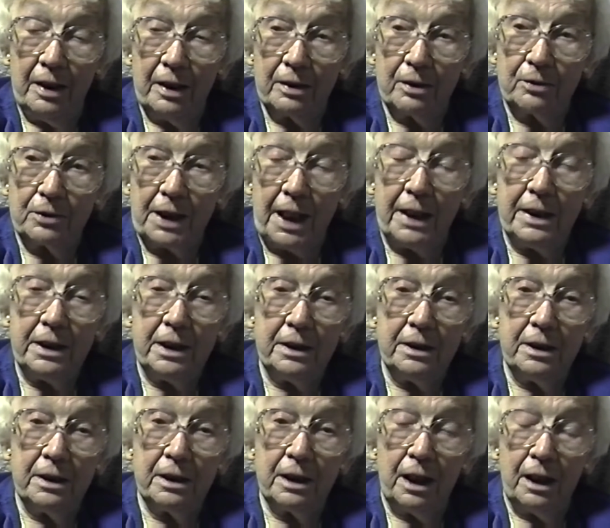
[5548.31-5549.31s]
because I
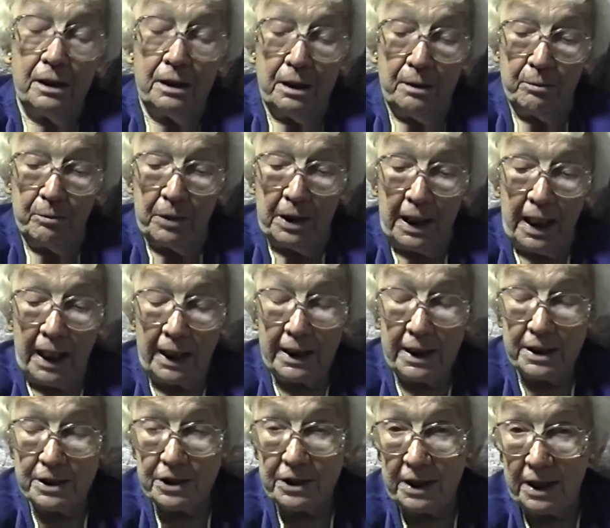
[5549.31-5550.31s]
didn't, but I
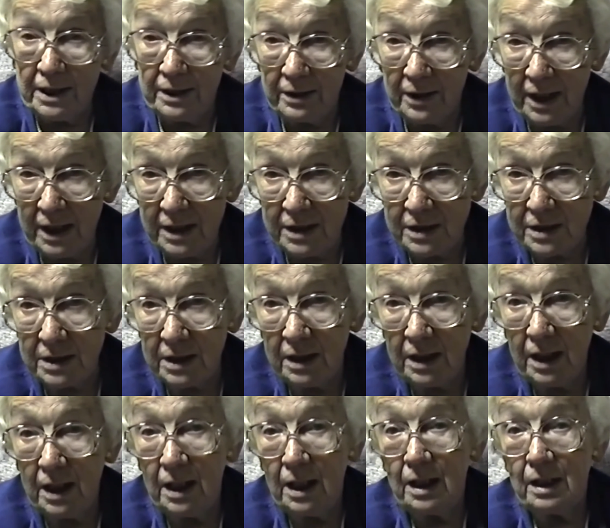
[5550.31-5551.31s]
can say this,
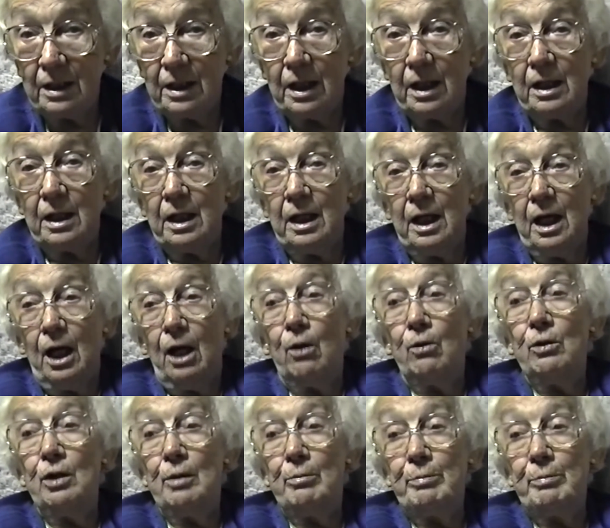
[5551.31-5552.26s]
the only